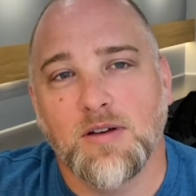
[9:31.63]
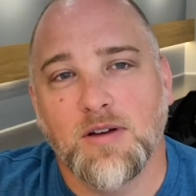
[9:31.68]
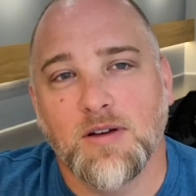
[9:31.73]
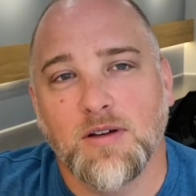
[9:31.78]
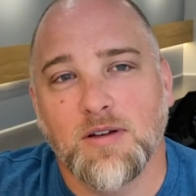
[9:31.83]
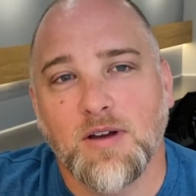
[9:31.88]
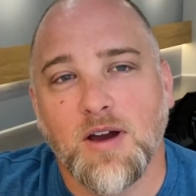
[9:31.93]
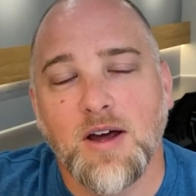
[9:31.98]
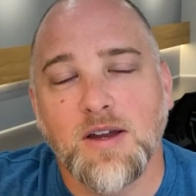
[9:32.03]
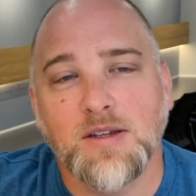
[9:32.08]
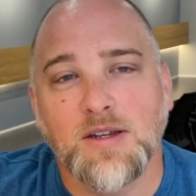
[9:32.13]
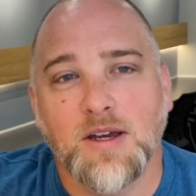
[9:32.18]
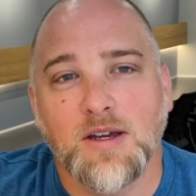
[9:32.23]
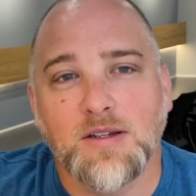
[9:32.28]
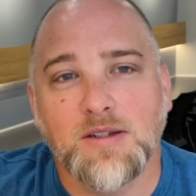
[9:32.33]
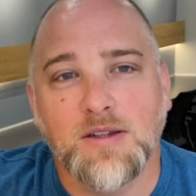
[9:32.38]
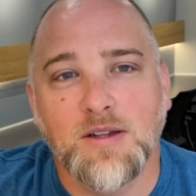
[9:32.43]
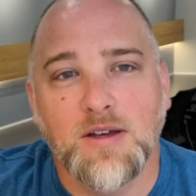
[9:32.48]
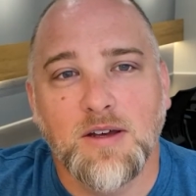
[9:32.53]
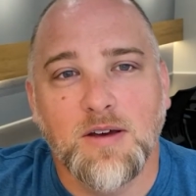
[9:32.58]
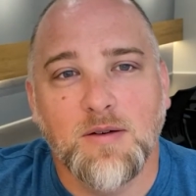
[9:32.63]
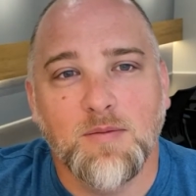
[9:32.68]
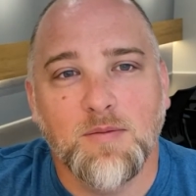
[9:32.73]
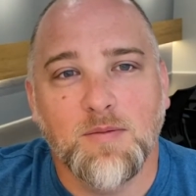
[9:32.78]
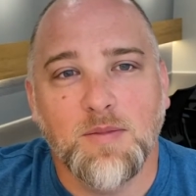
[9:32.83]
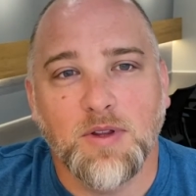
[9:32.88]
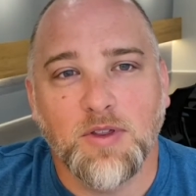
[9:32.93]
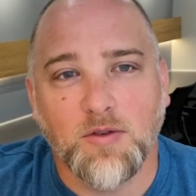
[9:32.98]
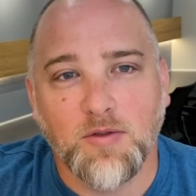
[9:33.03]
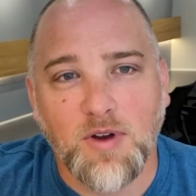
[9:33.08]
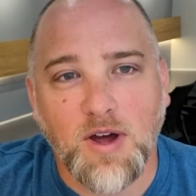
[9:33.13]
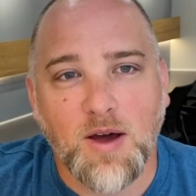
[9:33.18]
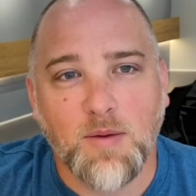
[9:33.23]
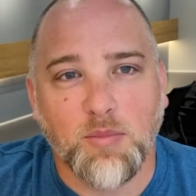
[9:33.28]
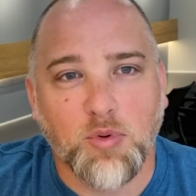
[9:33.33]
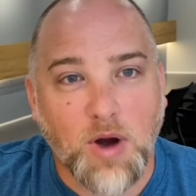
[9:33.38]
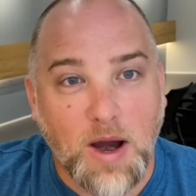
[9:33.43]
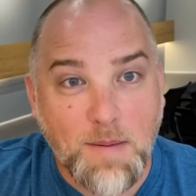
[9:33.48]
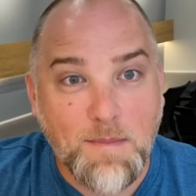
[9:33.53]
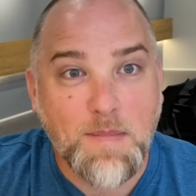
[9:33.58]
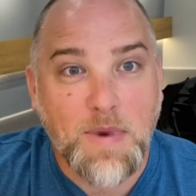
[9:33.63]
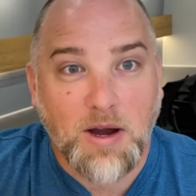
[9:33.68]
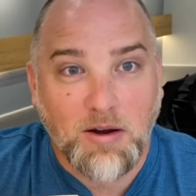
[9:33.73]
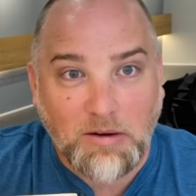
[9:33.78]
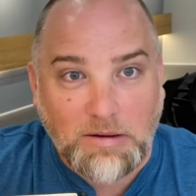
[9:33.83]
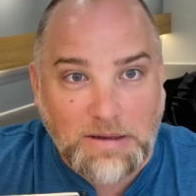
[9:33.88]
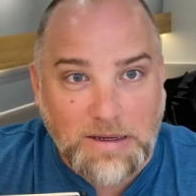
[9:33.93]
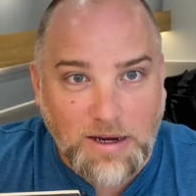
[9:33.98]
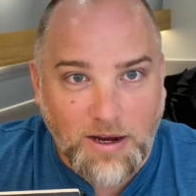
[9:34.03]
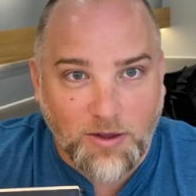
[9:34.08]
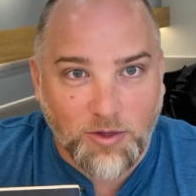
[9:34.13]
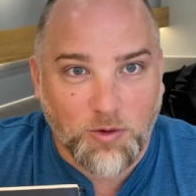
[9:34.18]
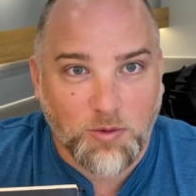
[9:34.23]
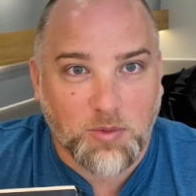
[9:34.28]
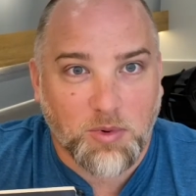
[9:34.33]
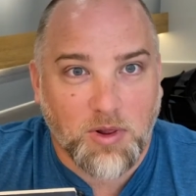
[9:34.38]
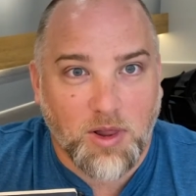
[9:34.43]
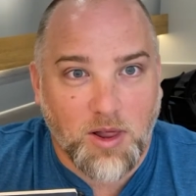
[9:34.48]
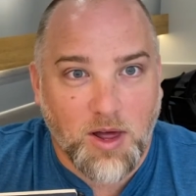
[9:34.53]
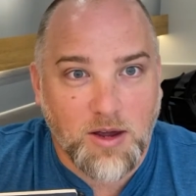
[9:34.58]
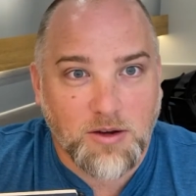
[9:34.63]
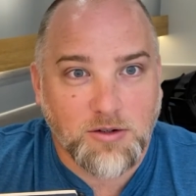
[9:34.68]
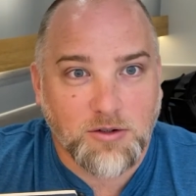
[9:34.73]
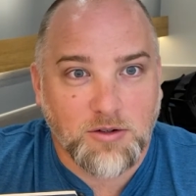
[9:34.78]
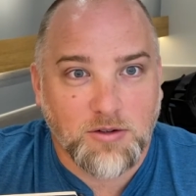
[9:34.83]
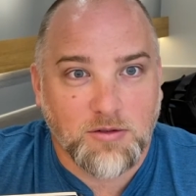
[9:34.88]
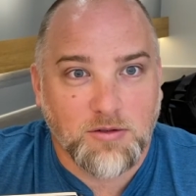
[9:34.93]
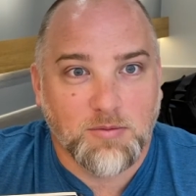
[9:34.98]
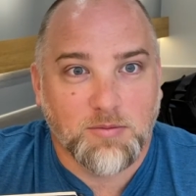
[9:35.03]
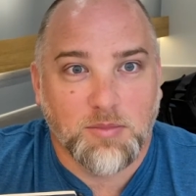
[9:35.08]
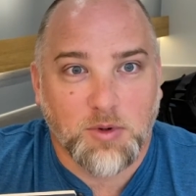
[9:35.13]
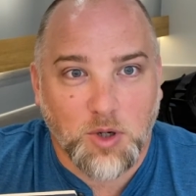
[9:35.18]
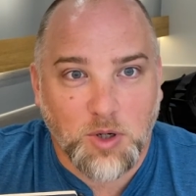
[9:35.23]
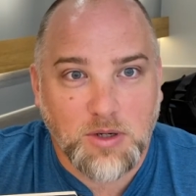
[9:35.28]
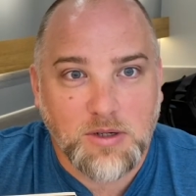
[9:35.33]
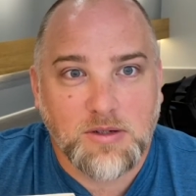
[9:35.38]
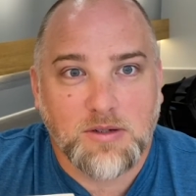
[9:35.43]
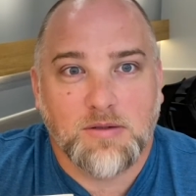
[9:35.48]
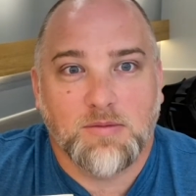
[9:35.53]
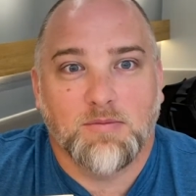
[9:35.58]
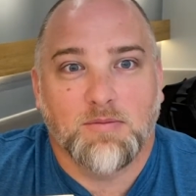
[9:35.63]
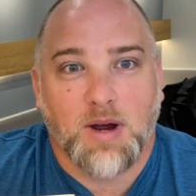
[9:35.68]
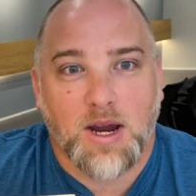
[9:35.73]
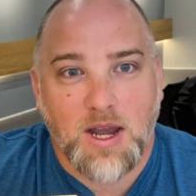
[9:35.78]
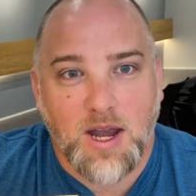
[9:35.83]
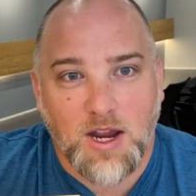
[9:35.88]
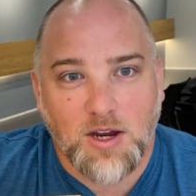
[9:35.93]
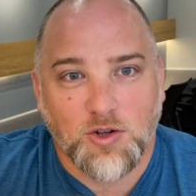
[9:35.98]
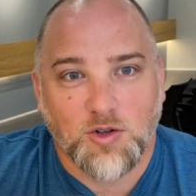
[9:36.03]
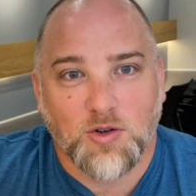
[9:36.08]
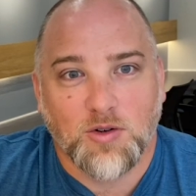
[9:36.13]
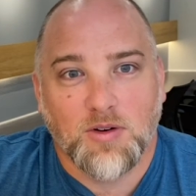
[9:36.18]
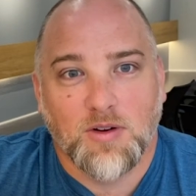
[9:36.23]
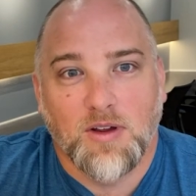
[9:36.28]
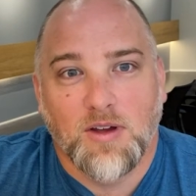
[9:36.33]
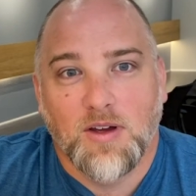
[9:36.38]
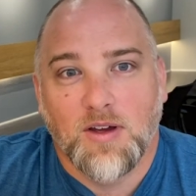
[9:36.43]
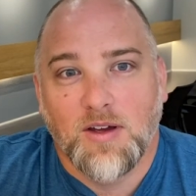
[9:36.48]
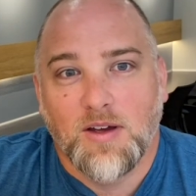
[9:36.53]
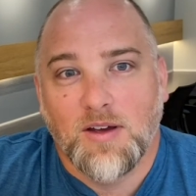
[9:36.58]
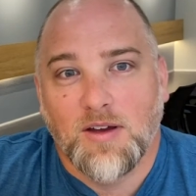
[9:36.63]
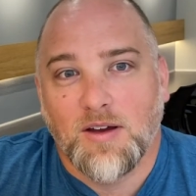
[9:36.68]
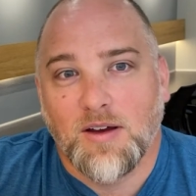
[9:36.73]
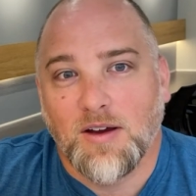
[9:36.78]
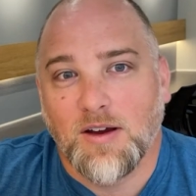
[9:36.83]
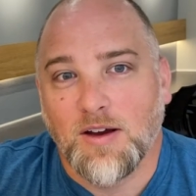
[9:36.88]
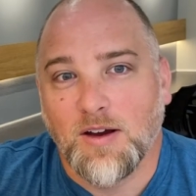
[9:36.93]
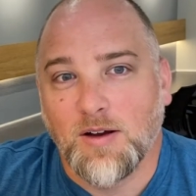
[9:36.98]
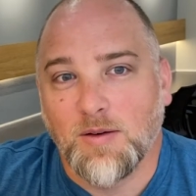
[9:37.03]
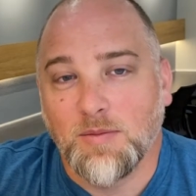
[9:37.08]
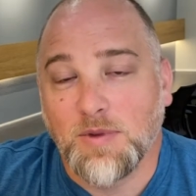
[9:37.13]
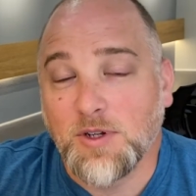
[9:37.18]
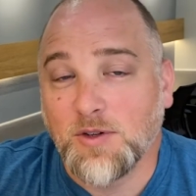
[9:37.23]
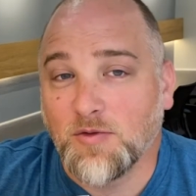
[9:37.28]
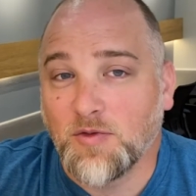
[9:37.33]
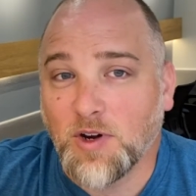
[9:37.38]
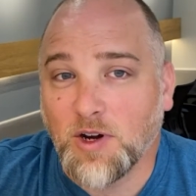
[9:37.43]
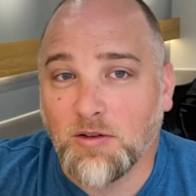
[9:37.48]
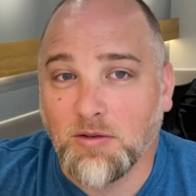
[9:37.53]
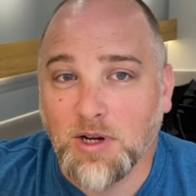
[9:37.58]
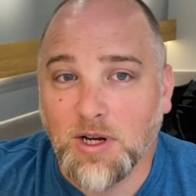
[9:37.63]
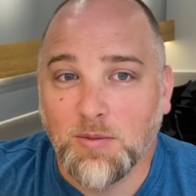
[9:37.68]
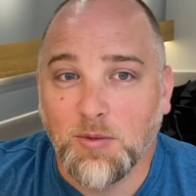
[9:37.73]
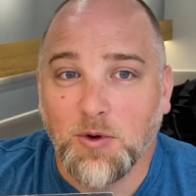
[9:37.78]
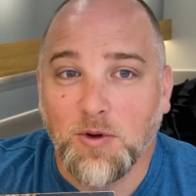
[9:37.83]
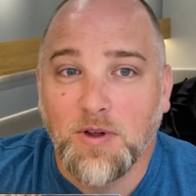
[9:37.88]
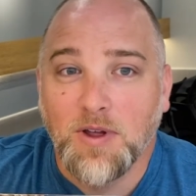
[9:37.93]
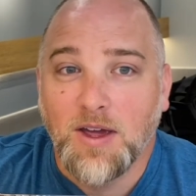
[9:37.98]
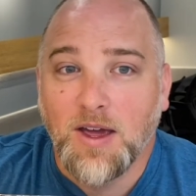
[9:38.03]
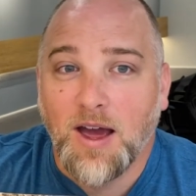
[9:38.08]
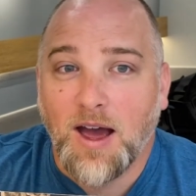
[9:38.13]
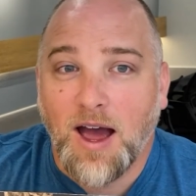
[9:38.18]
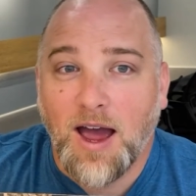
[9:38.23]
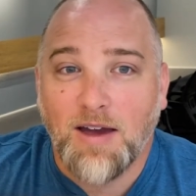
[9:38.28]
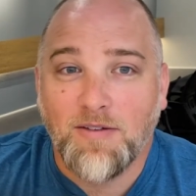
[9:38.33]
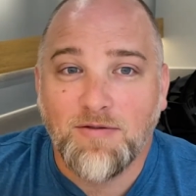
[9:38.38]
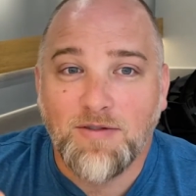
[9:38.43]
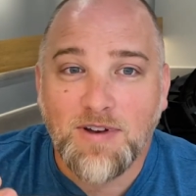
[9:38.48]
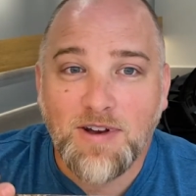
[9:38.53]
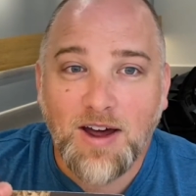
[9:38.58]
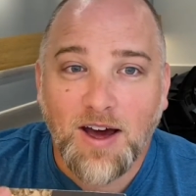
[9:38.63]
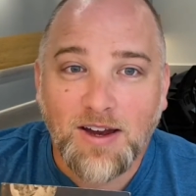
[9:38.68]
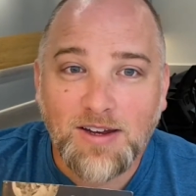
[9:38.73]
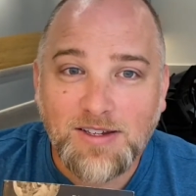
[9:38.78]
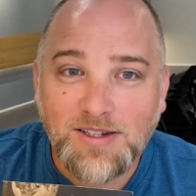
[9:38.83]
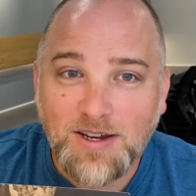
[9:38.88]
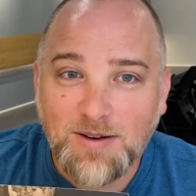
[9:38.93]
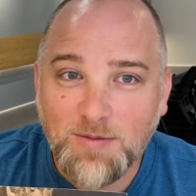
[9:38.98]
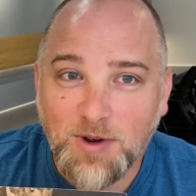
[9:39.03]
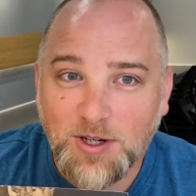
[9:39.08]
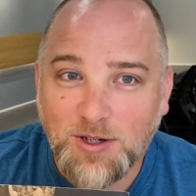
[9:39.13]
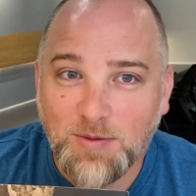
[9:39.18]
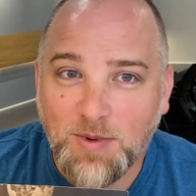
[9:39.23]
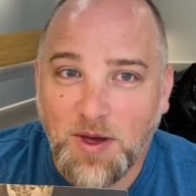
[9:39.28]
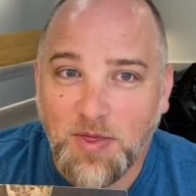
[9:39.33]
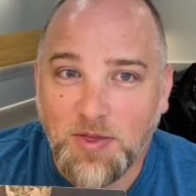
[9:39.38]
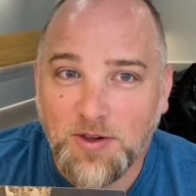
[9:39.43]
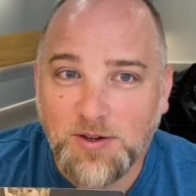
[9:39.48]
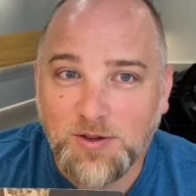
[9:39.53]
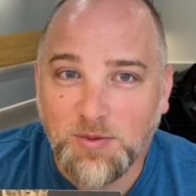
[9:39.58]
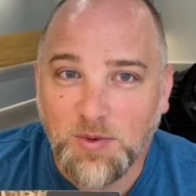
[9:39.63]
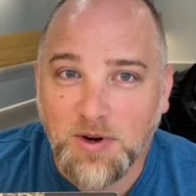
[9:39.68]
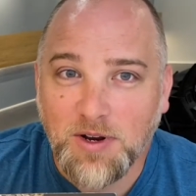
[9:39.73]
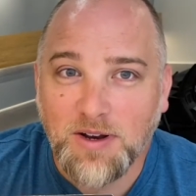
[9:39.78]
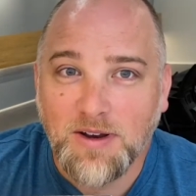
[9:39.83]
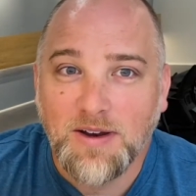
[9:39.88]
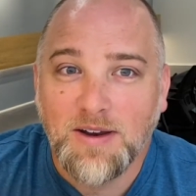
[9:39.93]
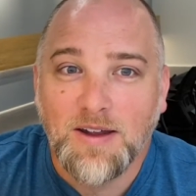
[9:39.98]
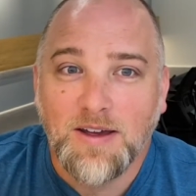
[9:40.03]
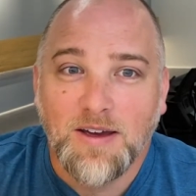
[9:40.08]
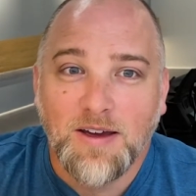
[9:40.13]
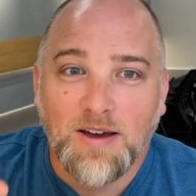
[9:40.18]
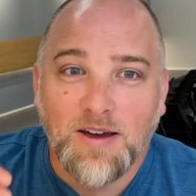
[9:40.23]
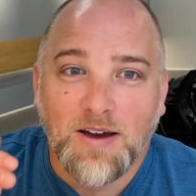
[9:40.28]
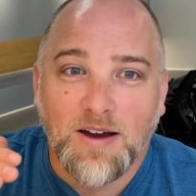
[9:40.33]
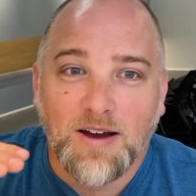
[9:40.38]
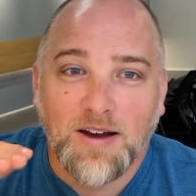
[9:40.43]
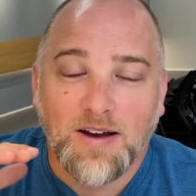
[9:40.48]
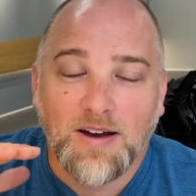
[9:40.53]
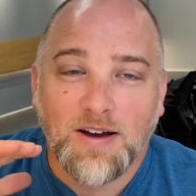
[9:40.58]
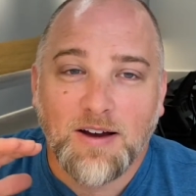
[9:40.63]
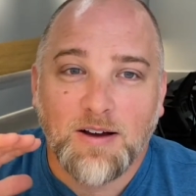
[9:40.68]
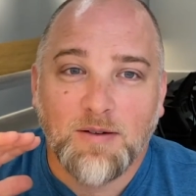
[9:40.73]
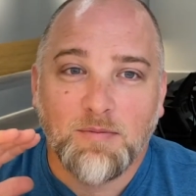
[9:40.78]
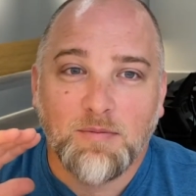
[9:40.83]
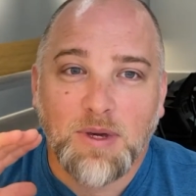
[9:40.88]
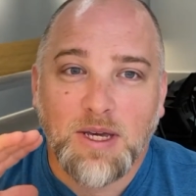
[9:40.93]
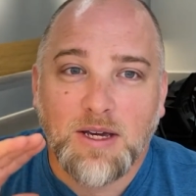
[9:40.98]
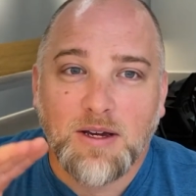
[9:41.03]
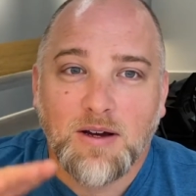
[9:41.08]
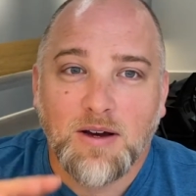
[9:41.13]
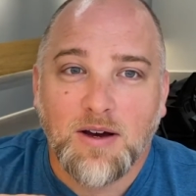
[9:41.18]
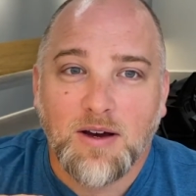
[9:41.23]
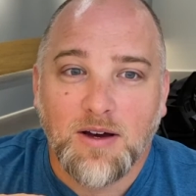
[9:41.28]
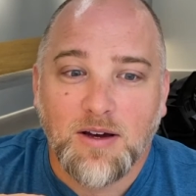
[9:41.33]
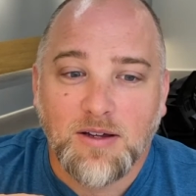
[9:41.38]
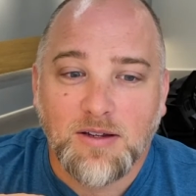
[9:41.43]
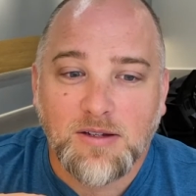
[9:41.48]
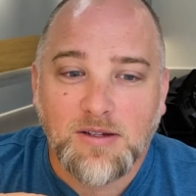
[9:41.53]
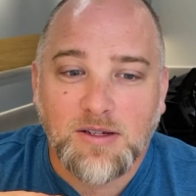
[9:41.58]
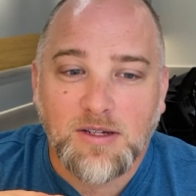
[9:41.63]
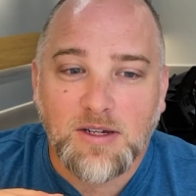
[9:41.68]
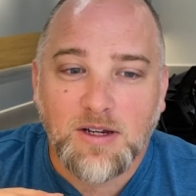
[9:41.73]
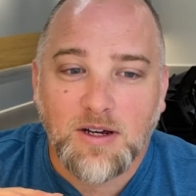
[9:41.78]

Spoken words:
context. But they're not primarily anthropological books by nature. These are very readable. I have not said much about this one because,